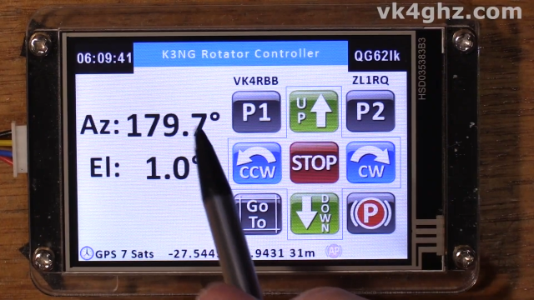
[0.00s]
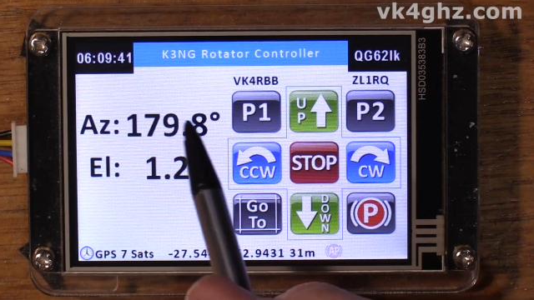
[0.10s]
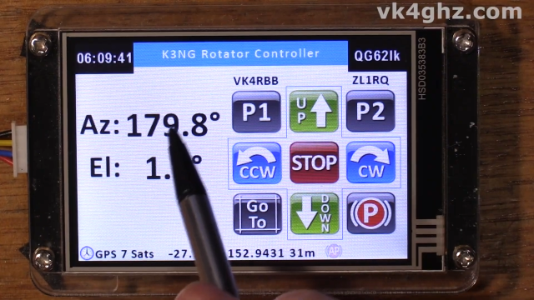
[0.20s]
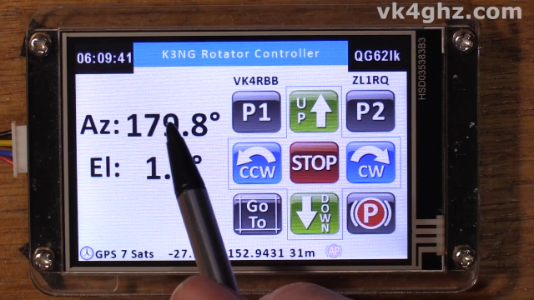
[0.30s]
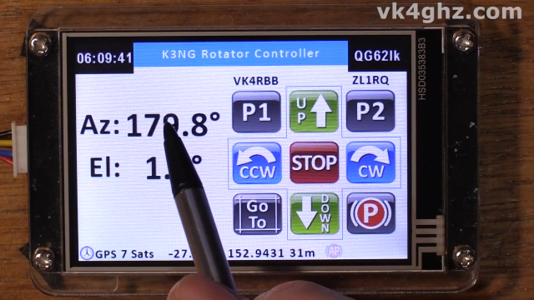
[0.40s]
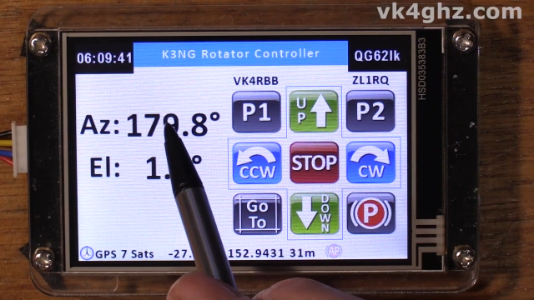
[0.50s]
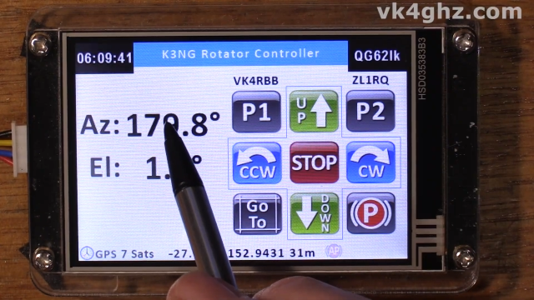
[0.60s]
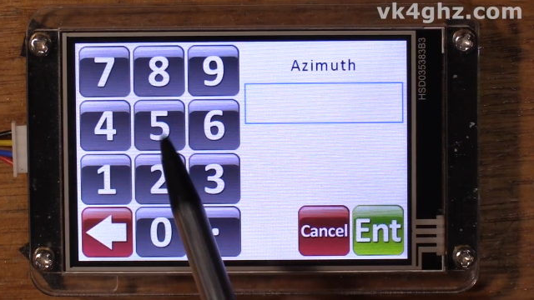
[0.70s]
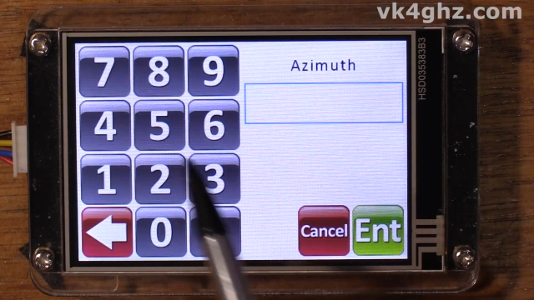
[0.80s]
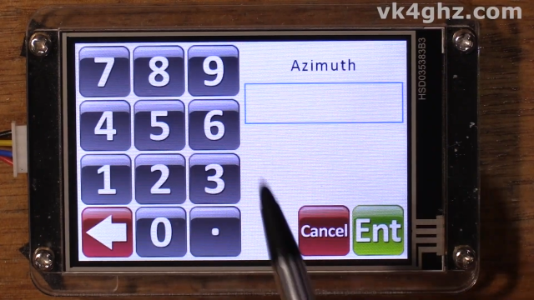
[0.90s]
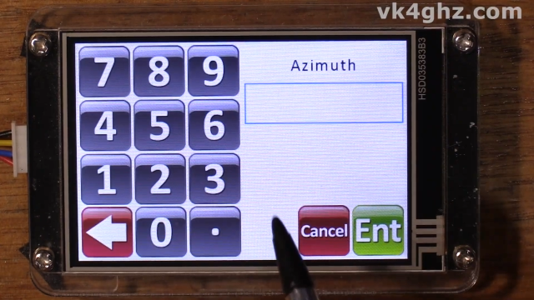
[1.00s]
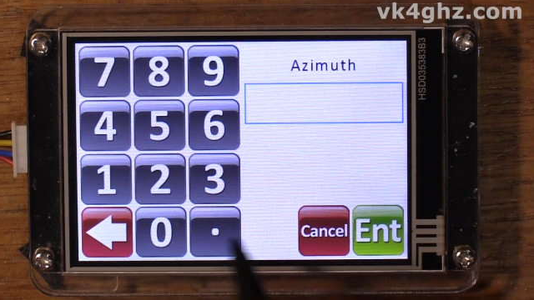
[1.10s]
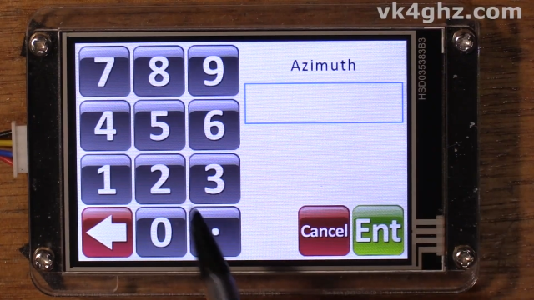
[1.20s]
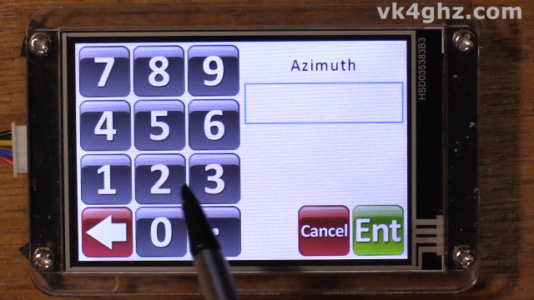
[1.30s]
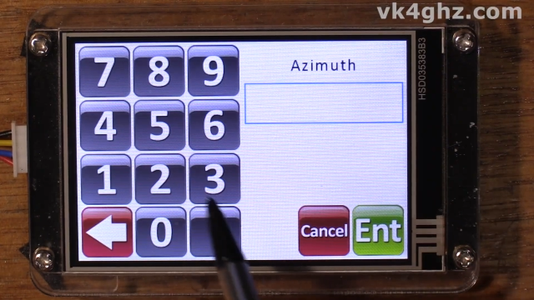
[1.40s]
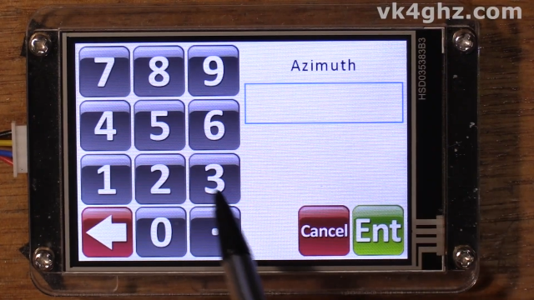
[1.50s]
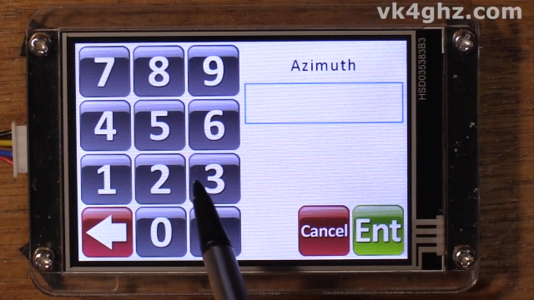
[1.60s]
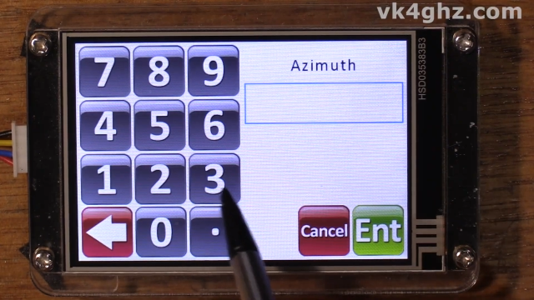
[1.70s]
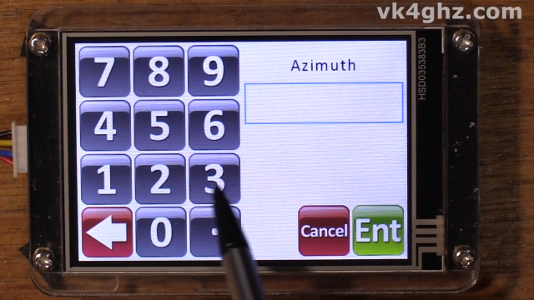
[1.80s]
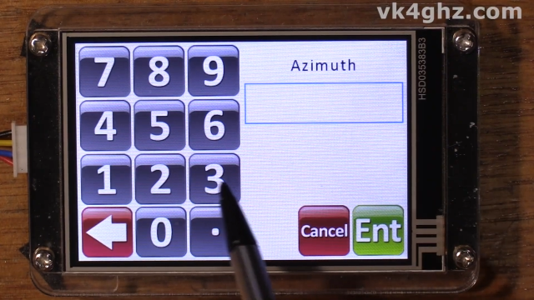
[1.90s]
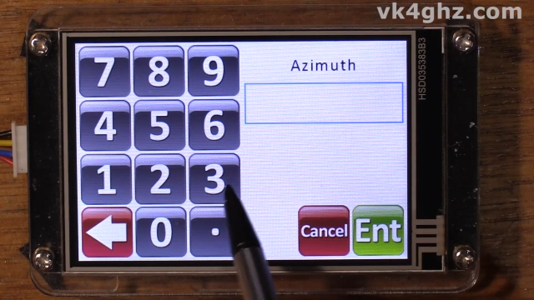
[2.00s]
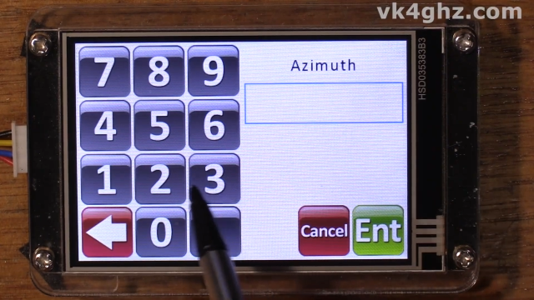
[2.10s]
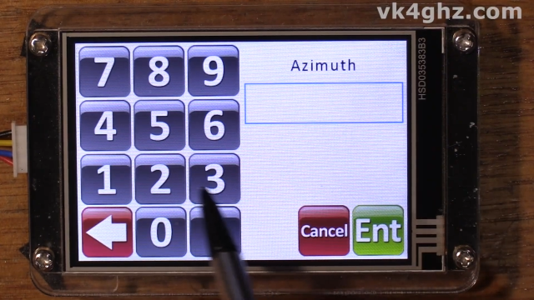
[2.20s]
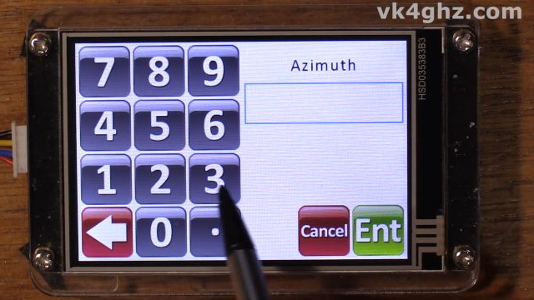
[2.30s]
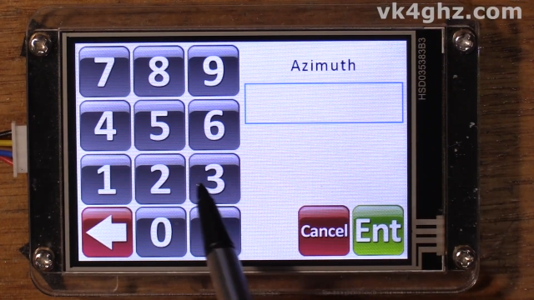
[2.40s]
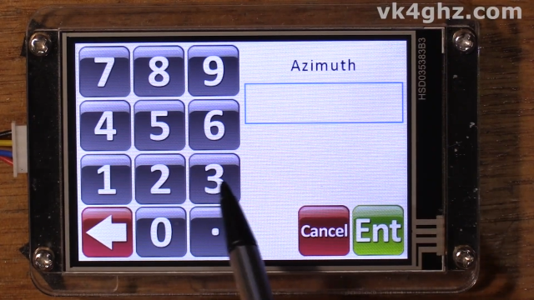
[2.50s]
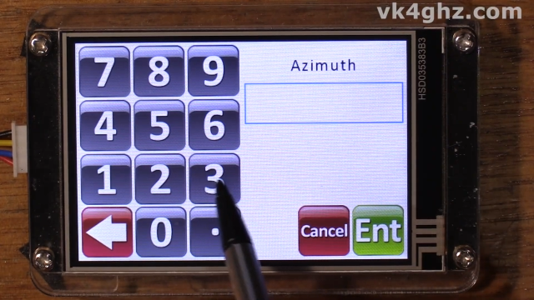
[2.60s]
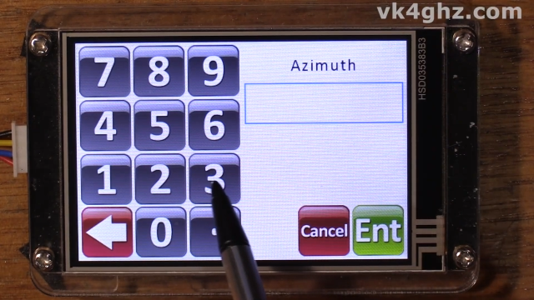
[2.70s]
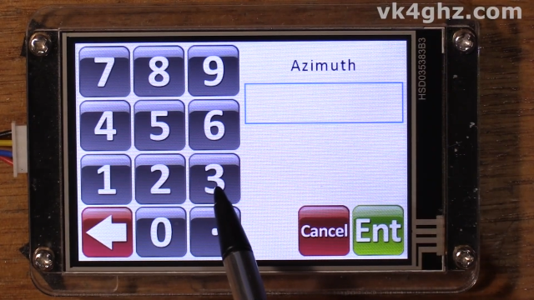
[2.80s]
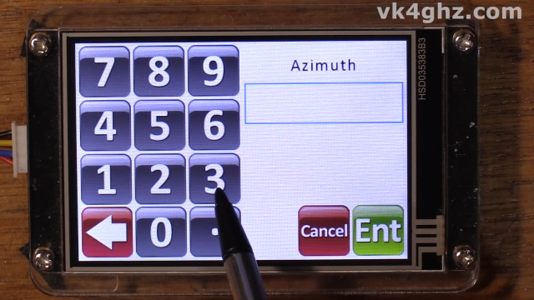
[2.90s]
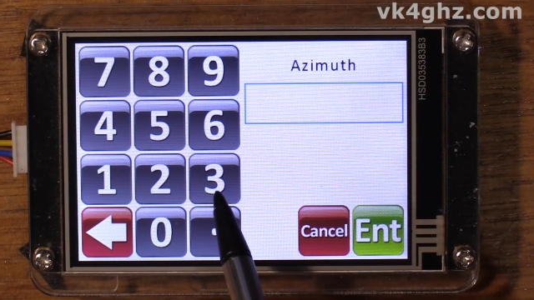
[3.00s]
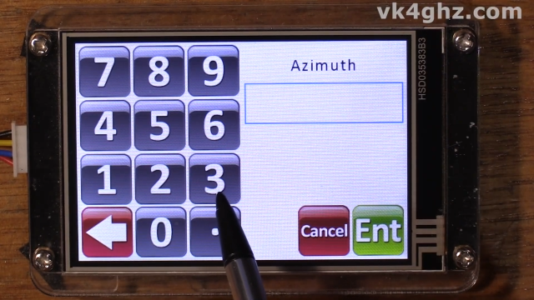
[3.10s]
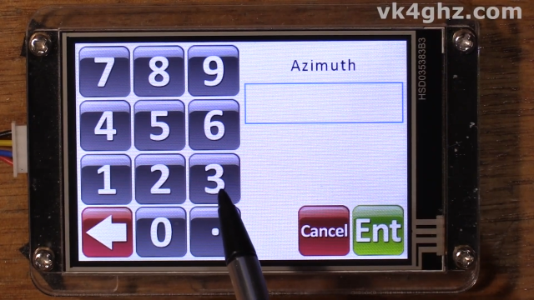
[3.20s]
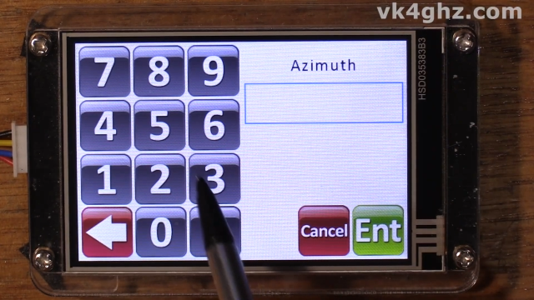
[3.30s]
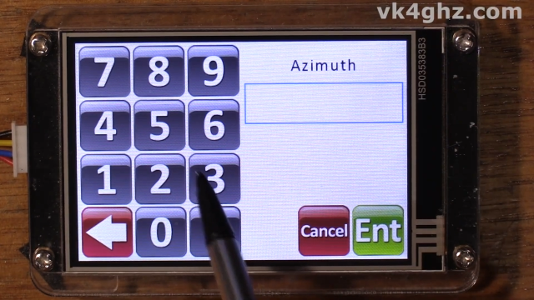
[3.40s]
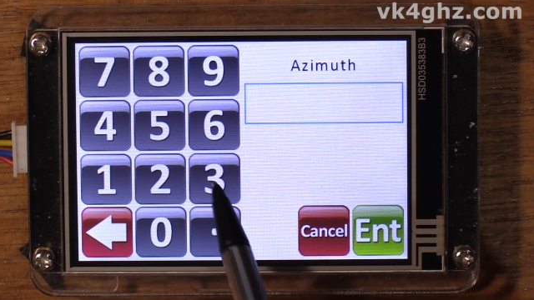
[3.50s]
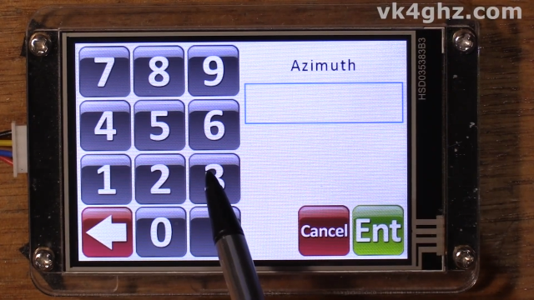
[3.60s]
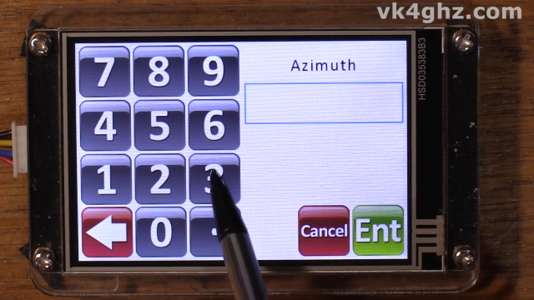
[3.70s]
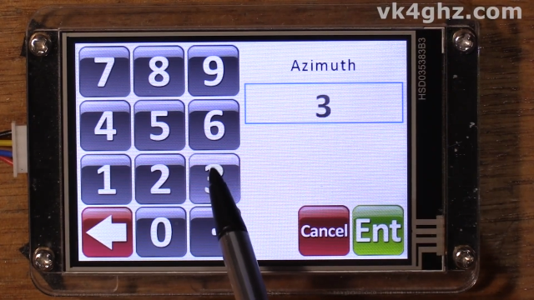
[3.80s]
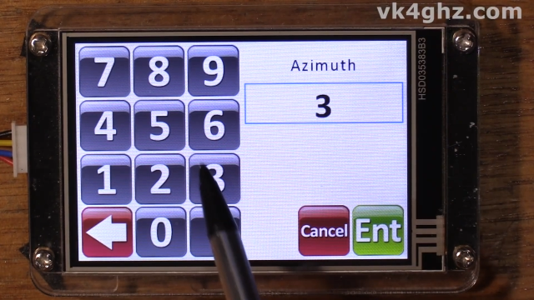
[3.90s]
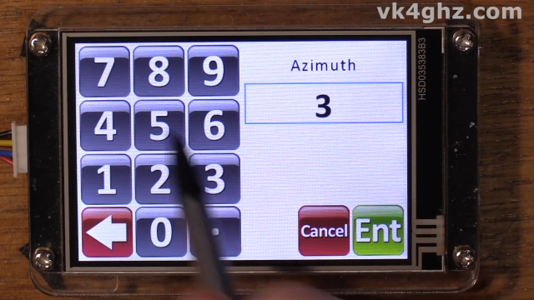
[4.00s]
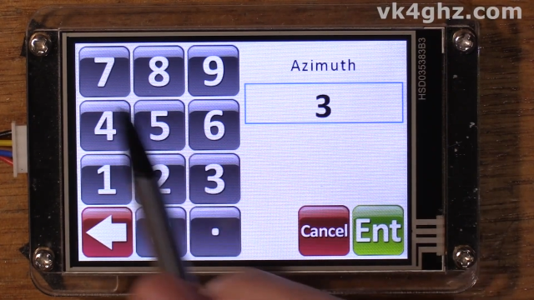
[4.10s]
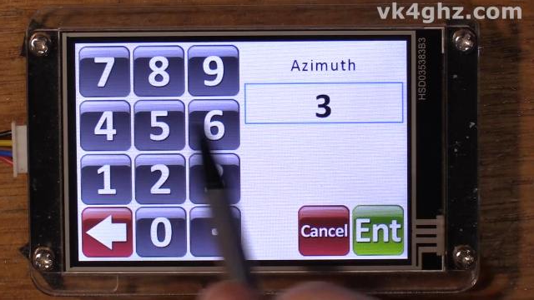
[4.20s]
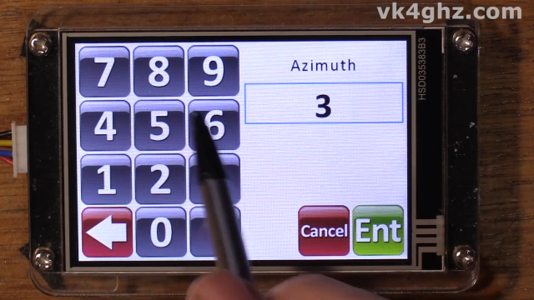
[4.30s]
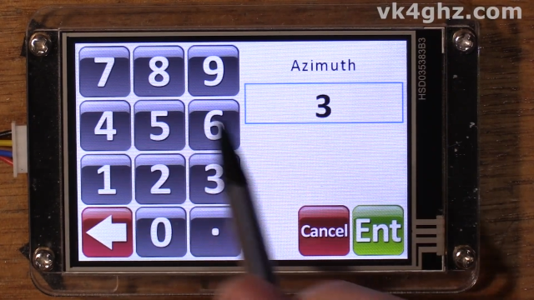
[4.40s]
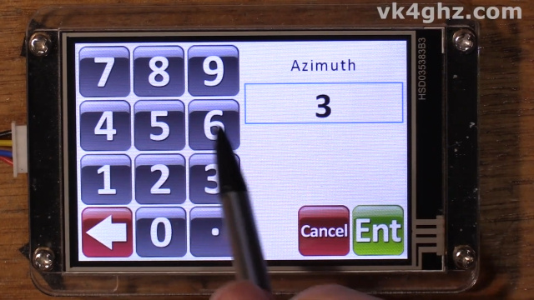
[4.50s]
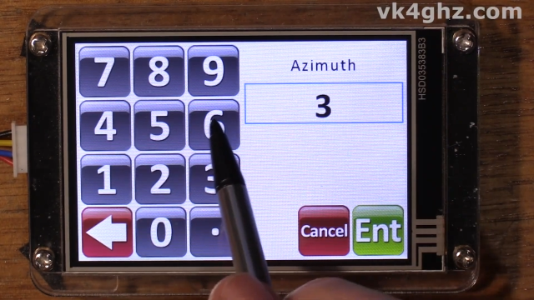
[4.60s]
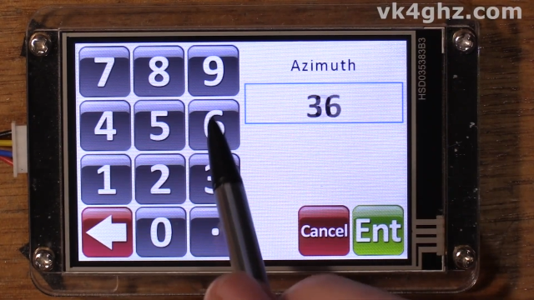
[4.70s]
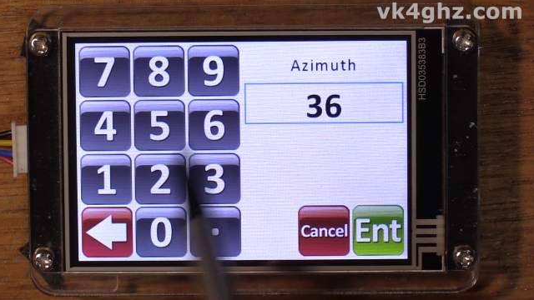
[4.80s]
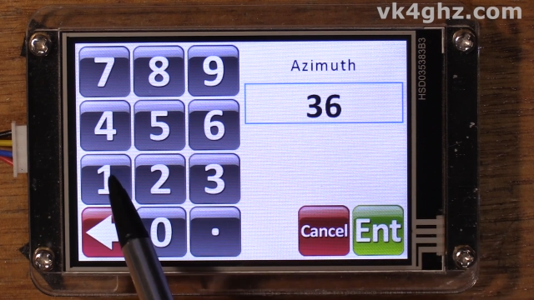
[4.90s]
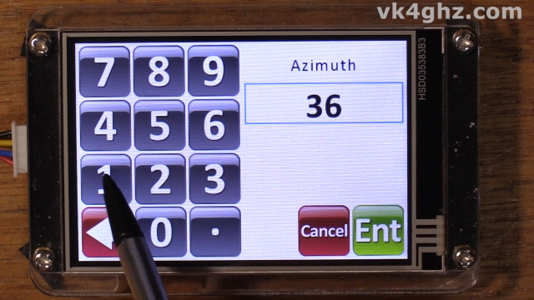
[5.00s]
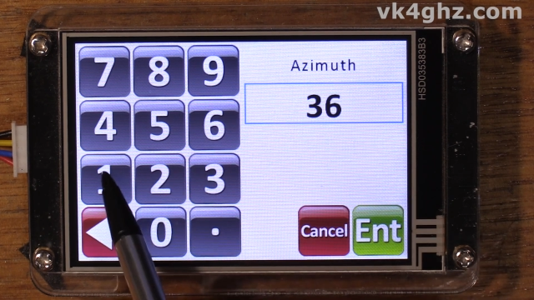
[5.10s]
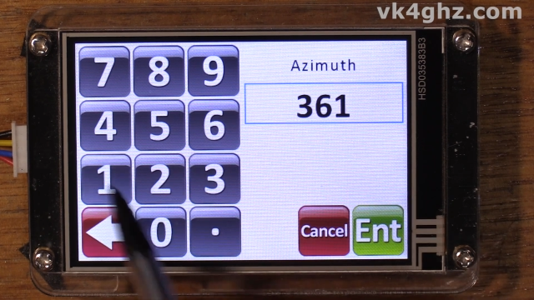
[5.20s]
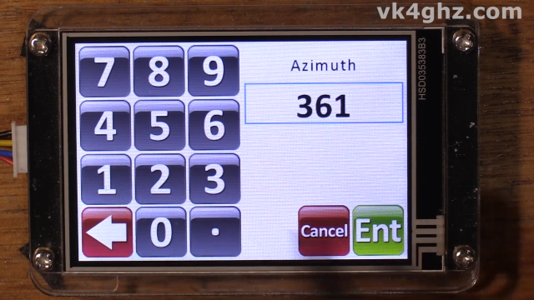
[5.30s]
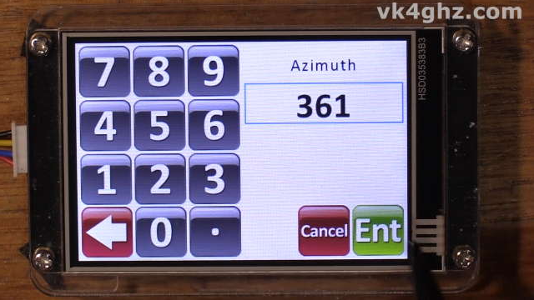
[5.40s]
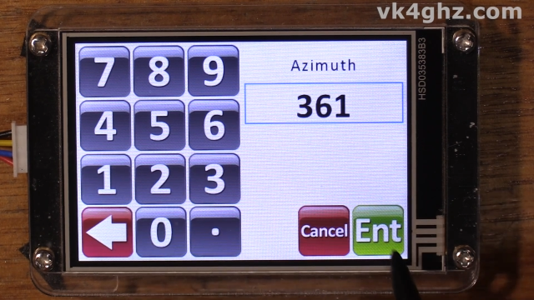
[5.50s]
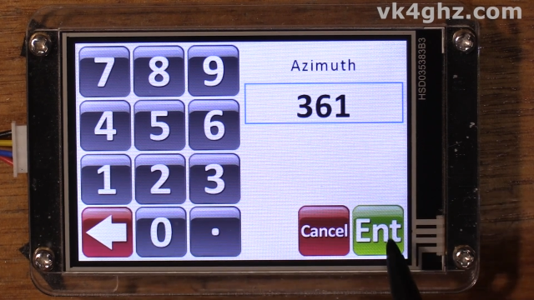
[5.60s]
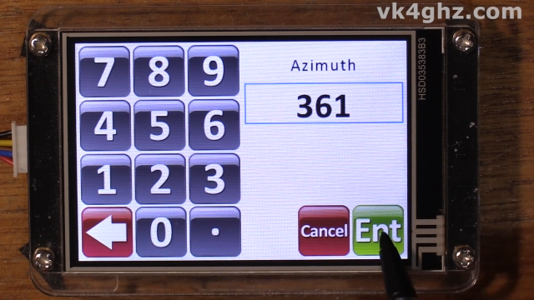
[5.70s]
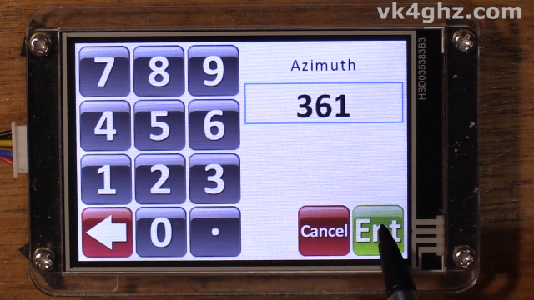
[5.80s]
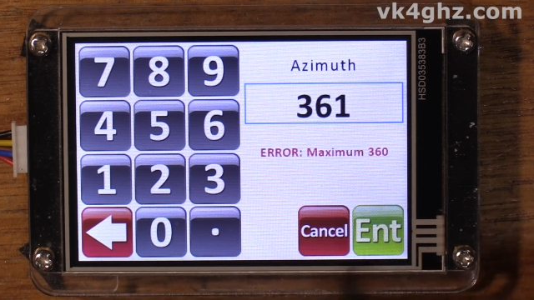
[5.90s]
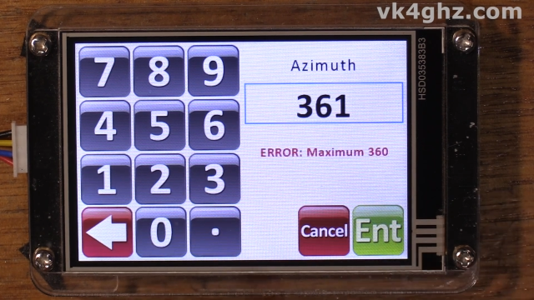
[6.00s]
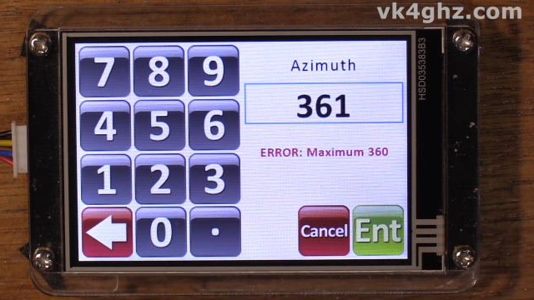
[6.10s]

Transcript: Nobody's mouth can be seen.